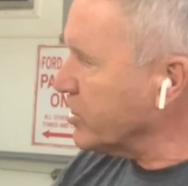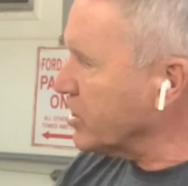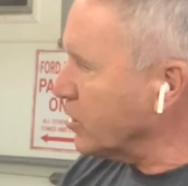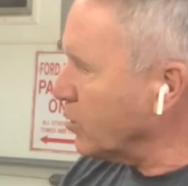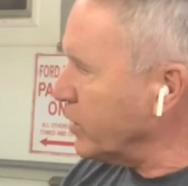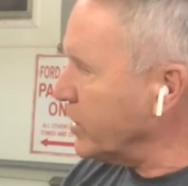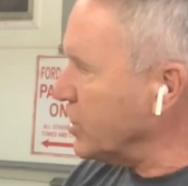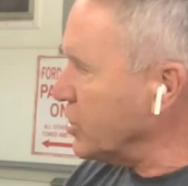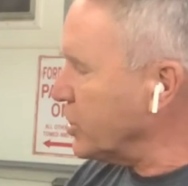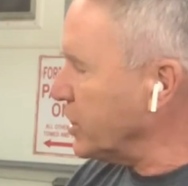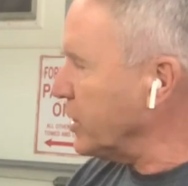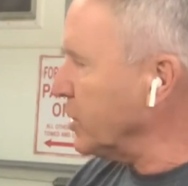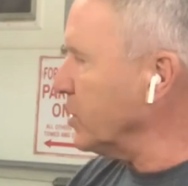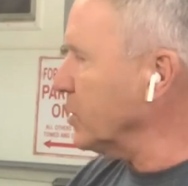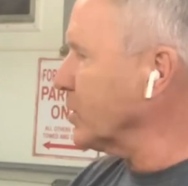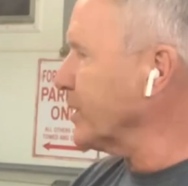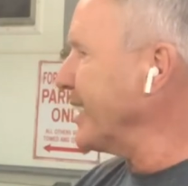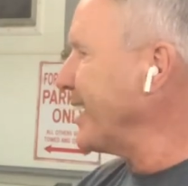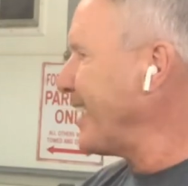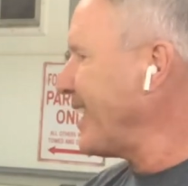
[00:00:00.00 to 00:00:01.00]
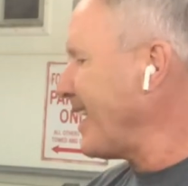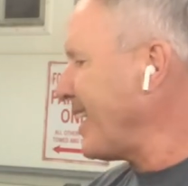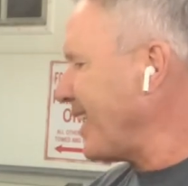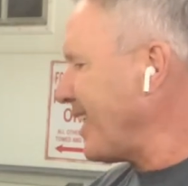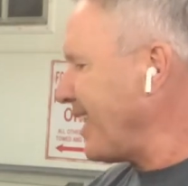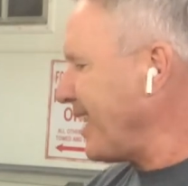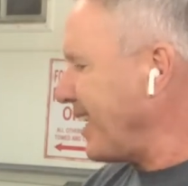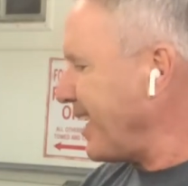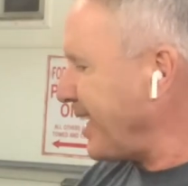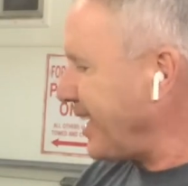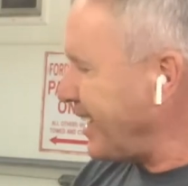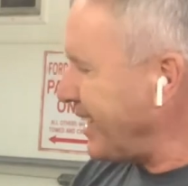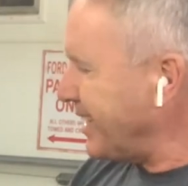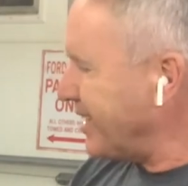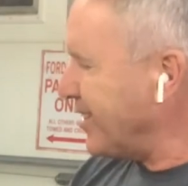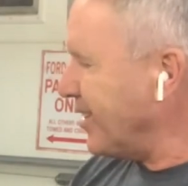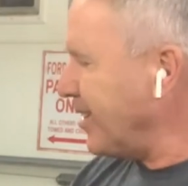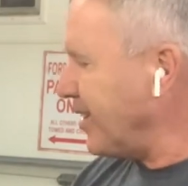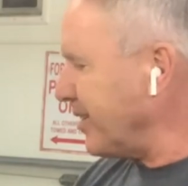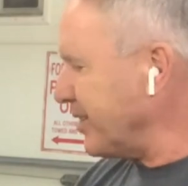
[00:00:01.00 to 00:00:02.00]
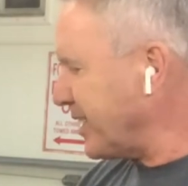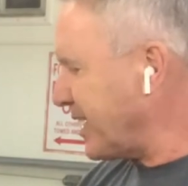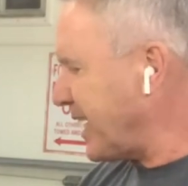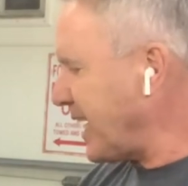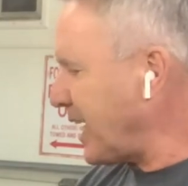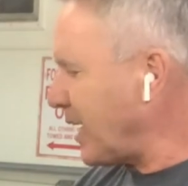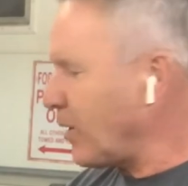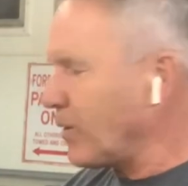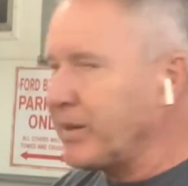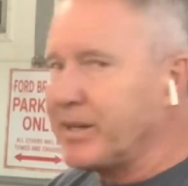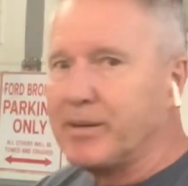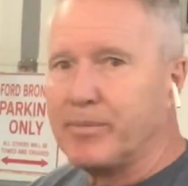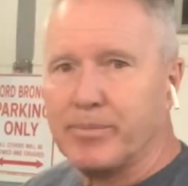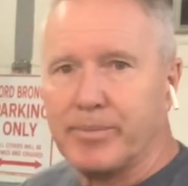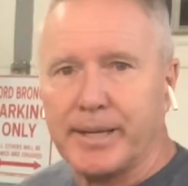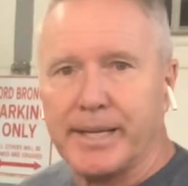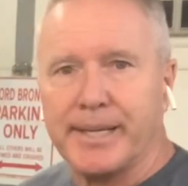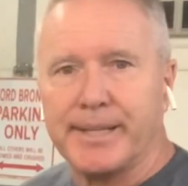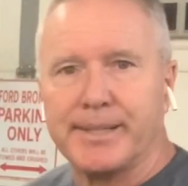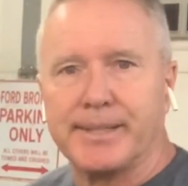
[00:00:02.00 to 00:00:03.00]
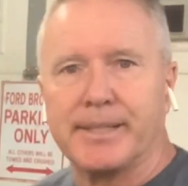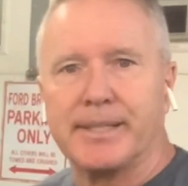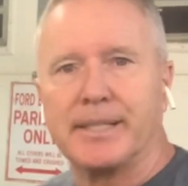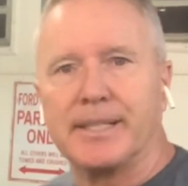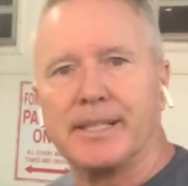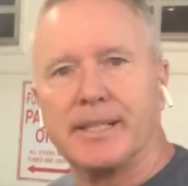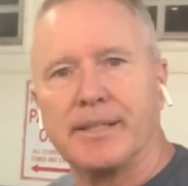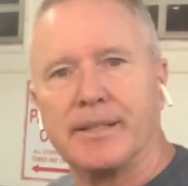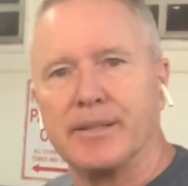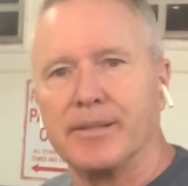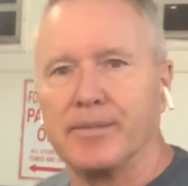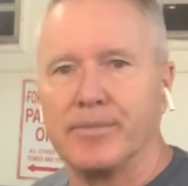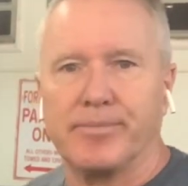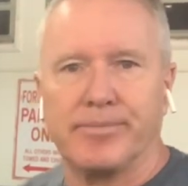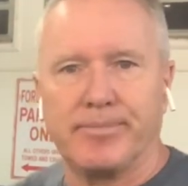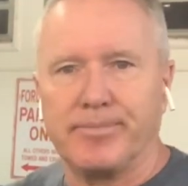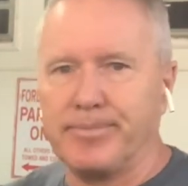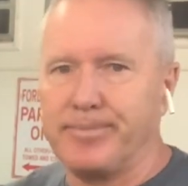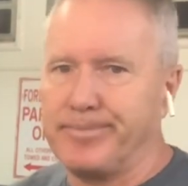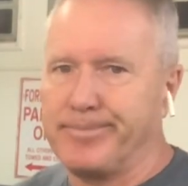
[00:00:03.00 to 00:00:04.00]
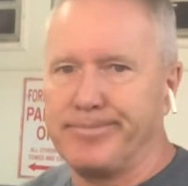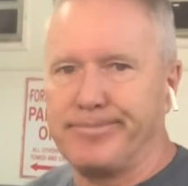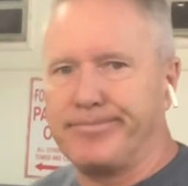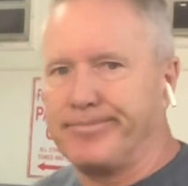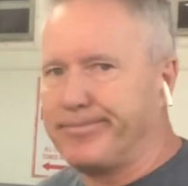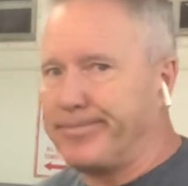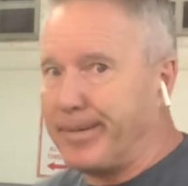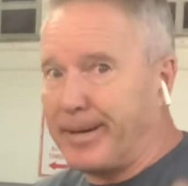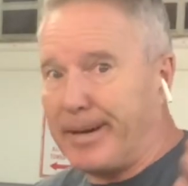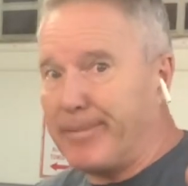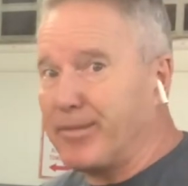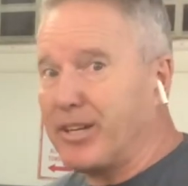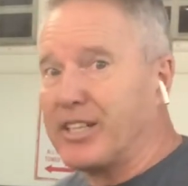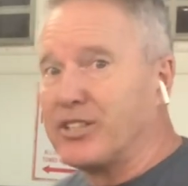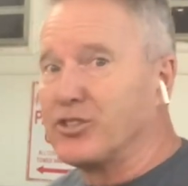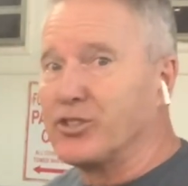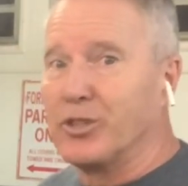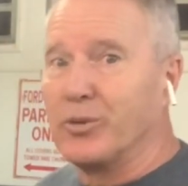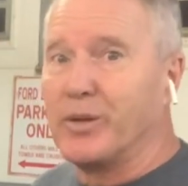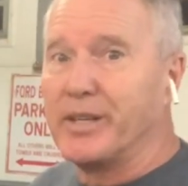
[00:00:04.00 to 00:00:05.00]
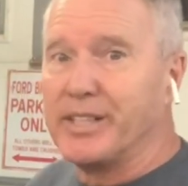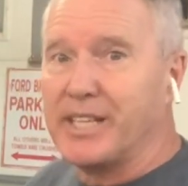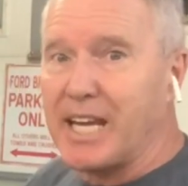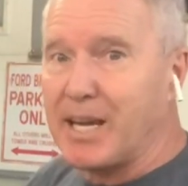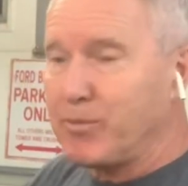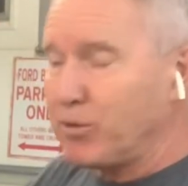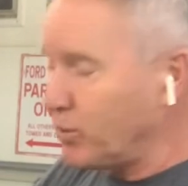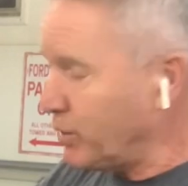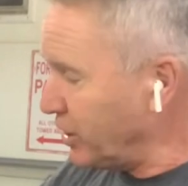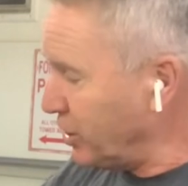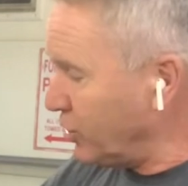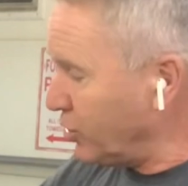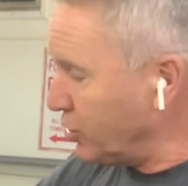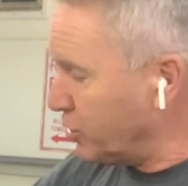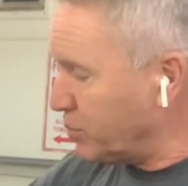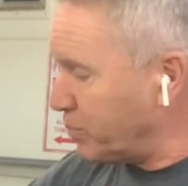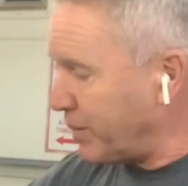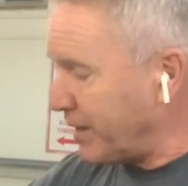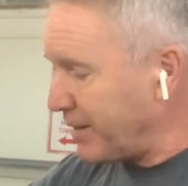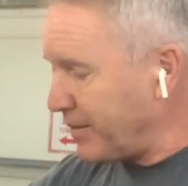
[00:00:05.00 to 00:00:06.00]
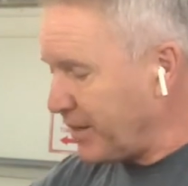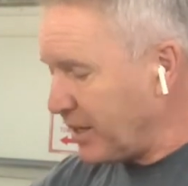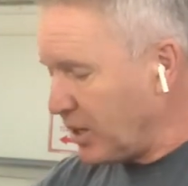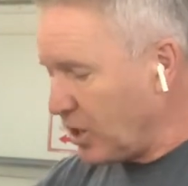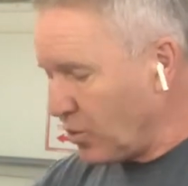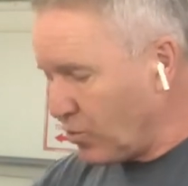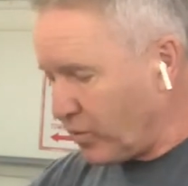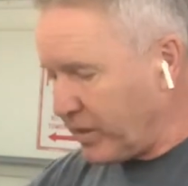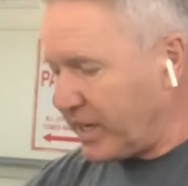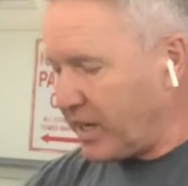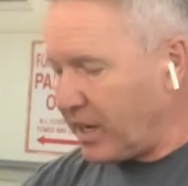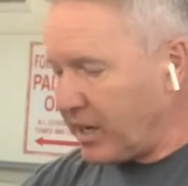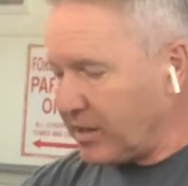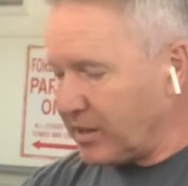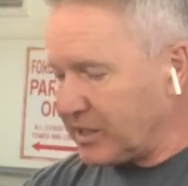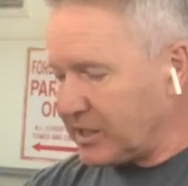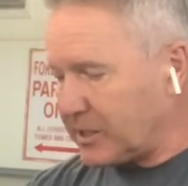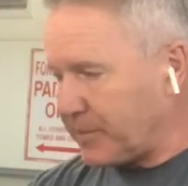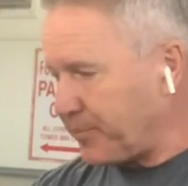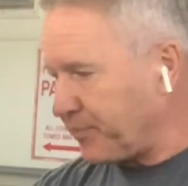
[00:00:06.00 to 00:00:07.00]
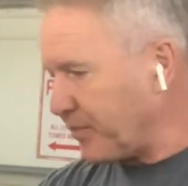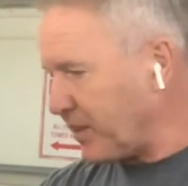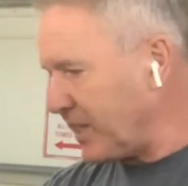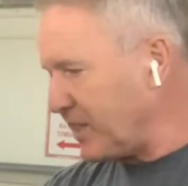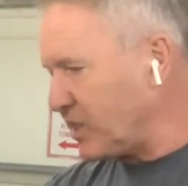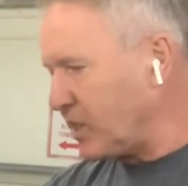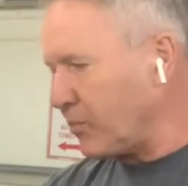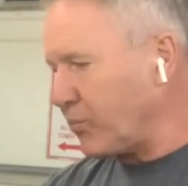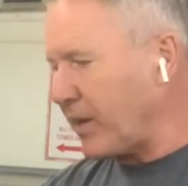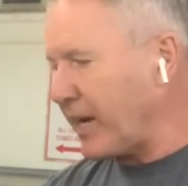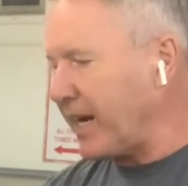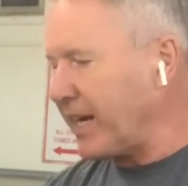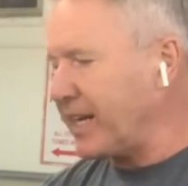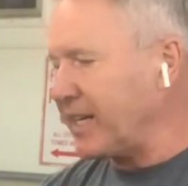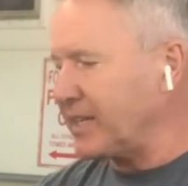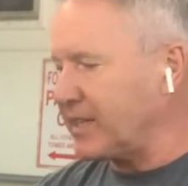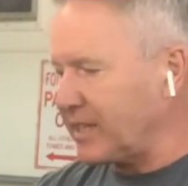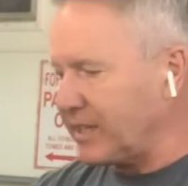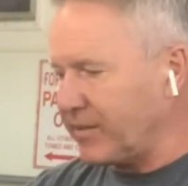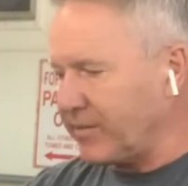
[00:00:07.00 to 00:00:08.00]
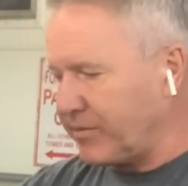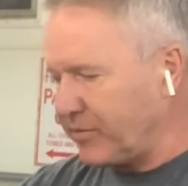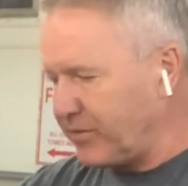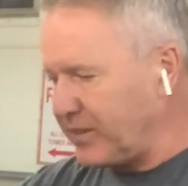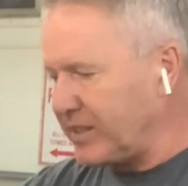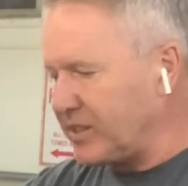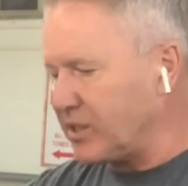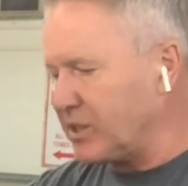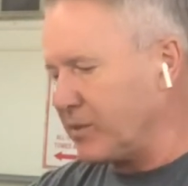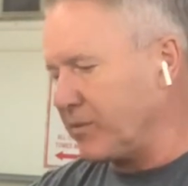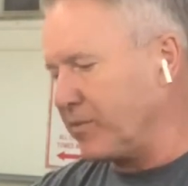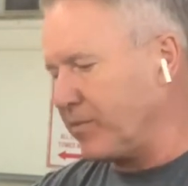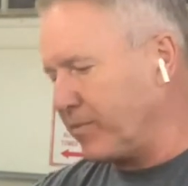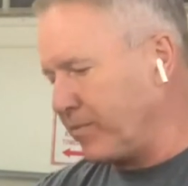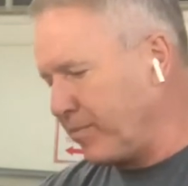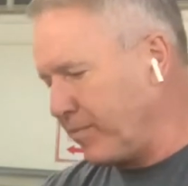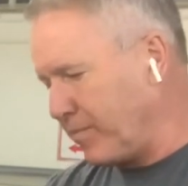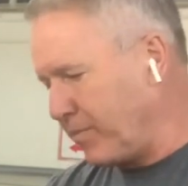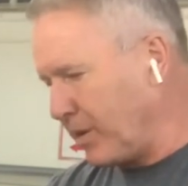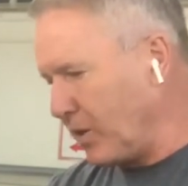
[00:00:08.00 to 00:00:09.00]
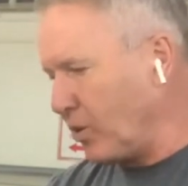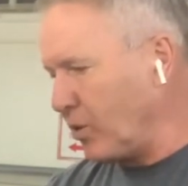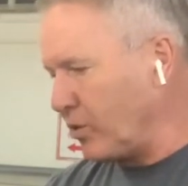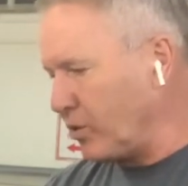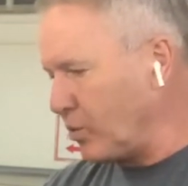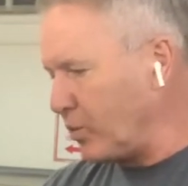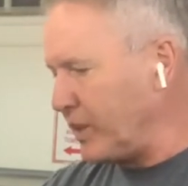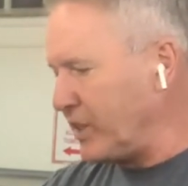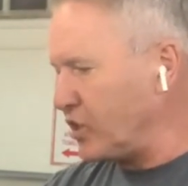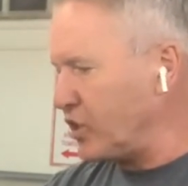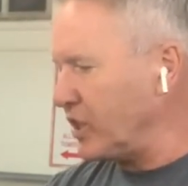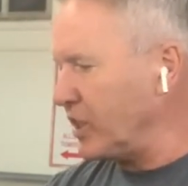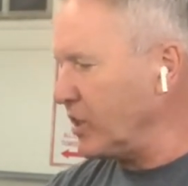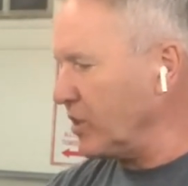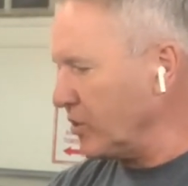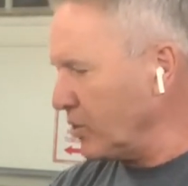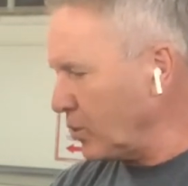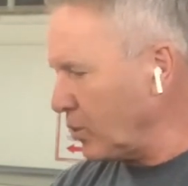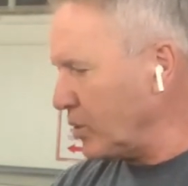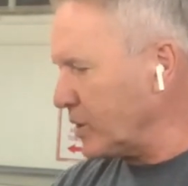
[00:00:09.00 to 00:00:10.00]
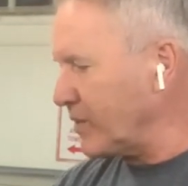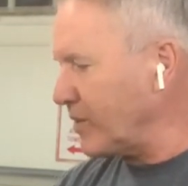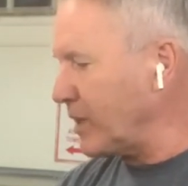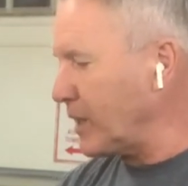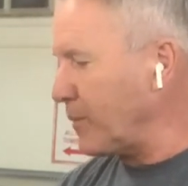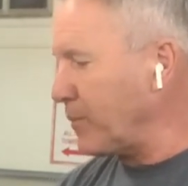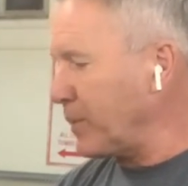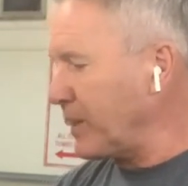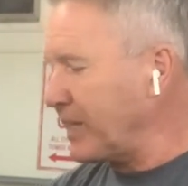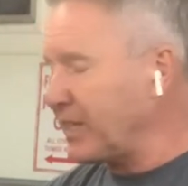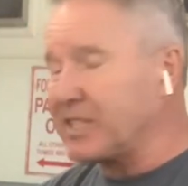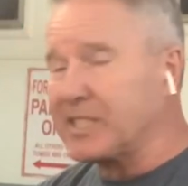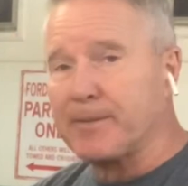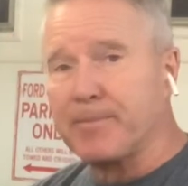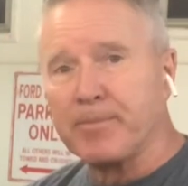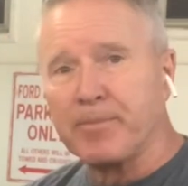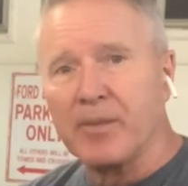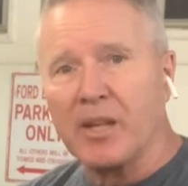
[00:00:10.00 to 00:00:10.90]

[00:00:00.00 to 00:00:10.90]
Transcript: the windshield, I call it the cowling, but I'm not sure what name you want to use, but regardless, it's a bracket that fits below the windshield and holds everything in place.